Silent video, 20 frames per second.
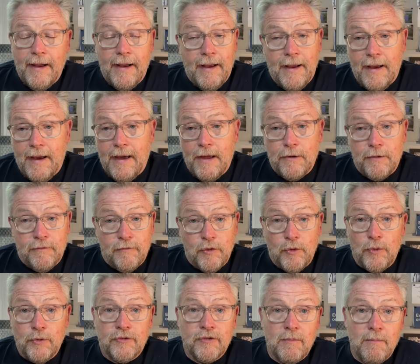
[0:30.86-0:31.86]
I don't even
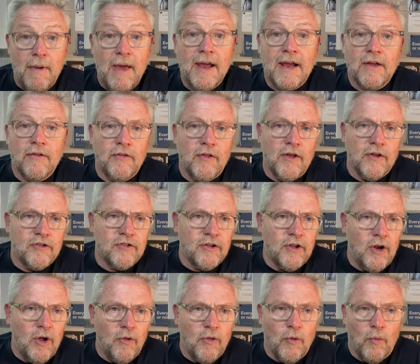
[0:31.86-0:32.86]
know what to make of this. You
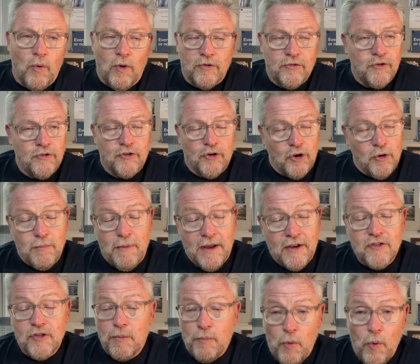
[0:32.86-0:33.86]
know, the Wall Street Journal
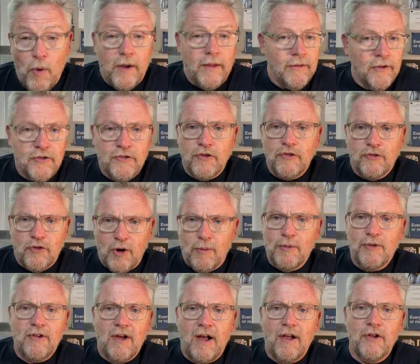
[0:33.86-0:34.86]
makes the point. Listen,
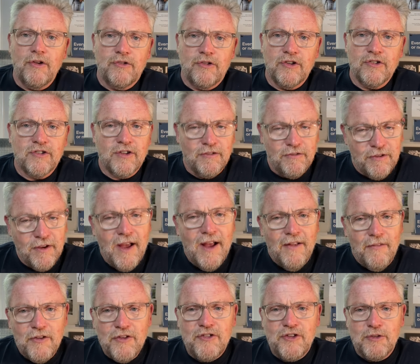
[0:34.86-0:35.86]
dermatologists have,
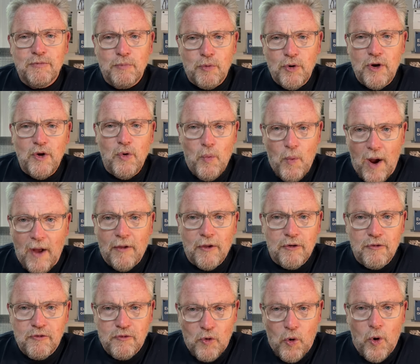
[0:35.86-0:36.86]
this is pretty well
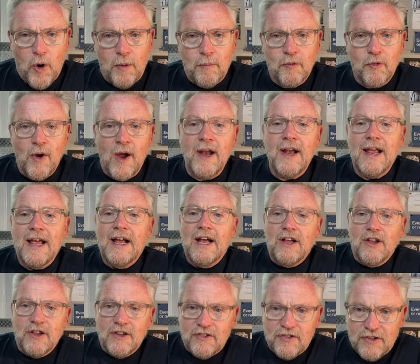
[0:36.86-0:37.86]
informed, right?
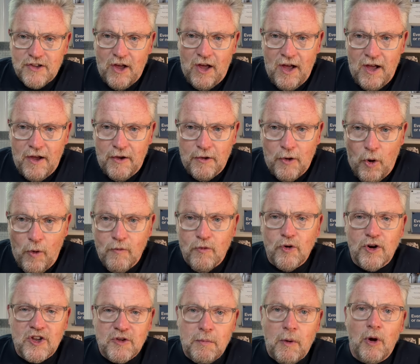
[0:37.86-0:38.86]
Uh,
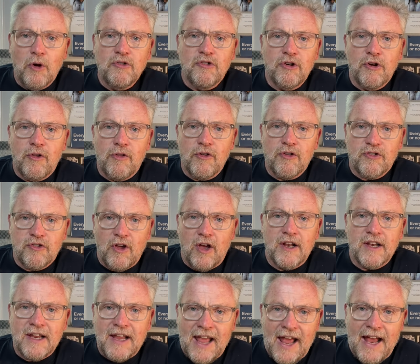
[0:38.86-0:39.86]
overexposure to the
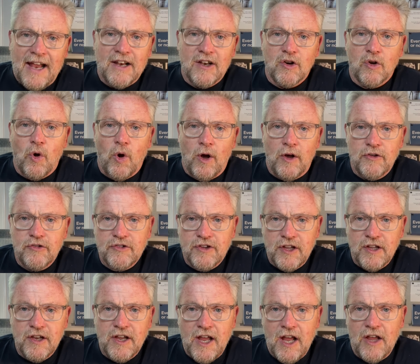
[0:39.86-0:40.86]
sun can cause
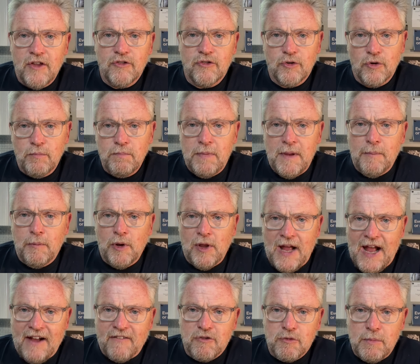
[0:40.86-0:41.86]
skin cancer, and people
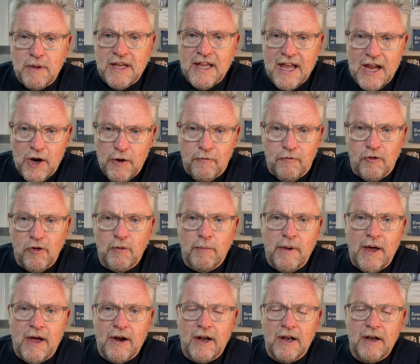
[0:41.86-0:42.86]
have to be careful
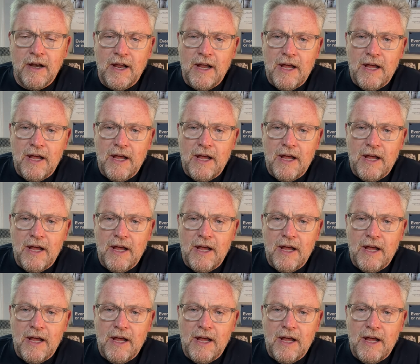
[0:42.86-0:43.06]
about it.